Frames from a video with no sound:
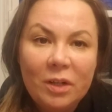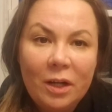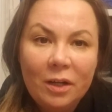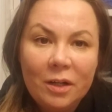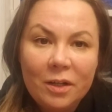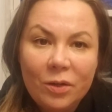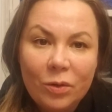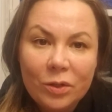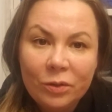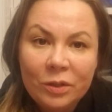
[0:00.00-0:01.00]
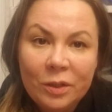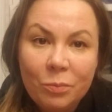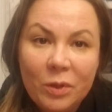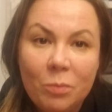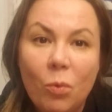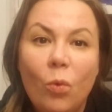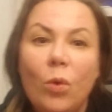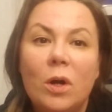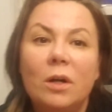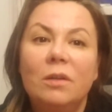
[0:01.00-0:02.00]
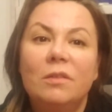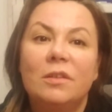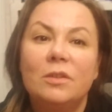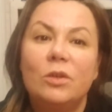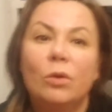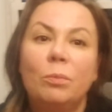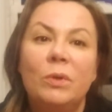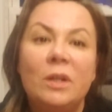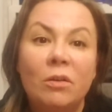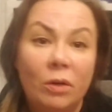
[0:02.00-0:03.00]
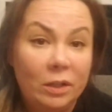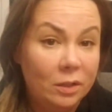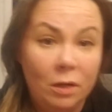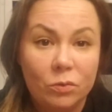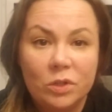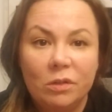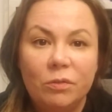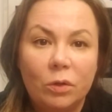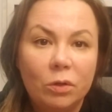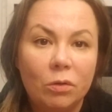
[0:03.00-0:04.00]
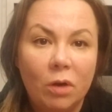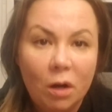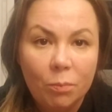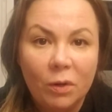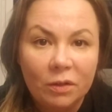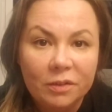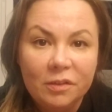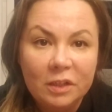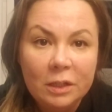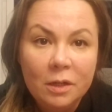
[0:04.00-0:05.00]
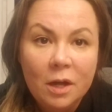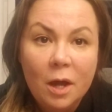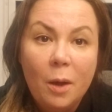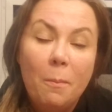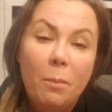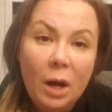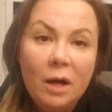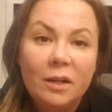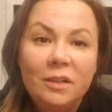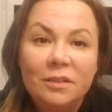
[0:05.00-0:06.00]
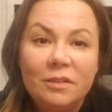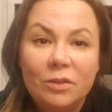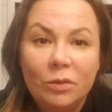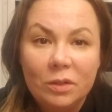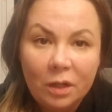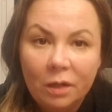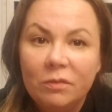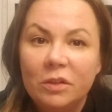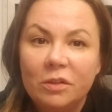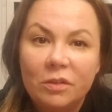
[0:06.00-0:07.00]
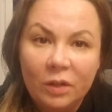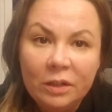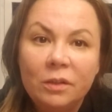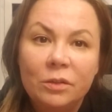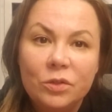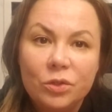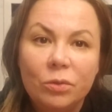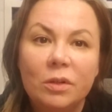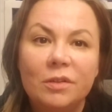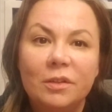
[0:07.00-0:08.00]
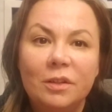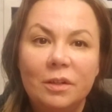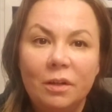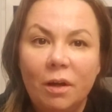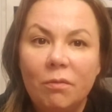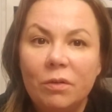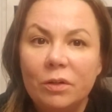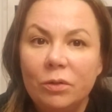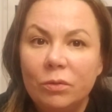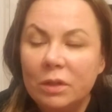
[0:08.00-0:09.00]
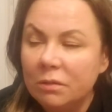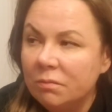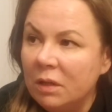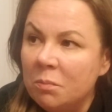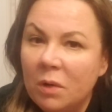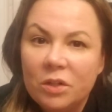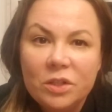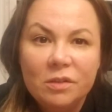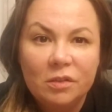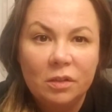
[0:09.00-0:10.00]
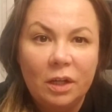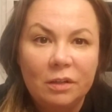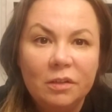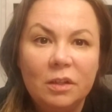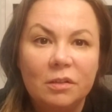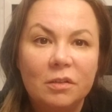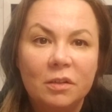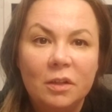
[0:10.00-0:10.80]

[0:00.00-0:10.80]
likely you are not going to pay more than you're paying right now just for your car policy, but you're going to have this rental insurance that's going to cover you in emergency like this.